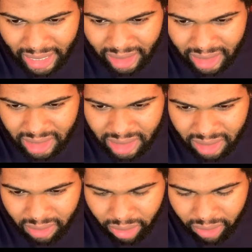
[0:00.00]
least
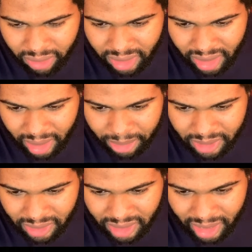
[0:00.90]
13
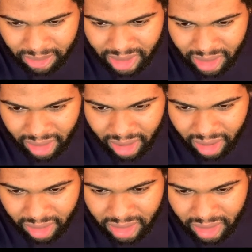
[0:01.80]
episodes that I'm seeing here.
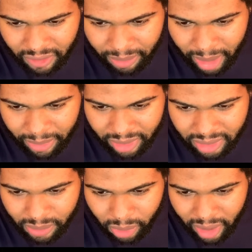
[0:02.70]
I'll see if maybe
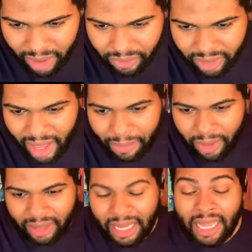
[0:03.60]
there's more after that.
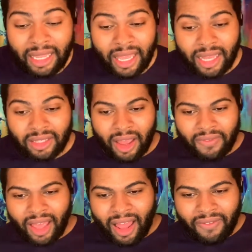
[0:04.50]
But yeah, so I've
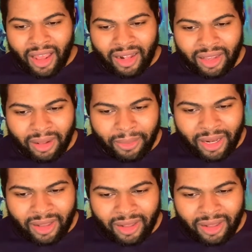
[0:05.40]
got a little bit of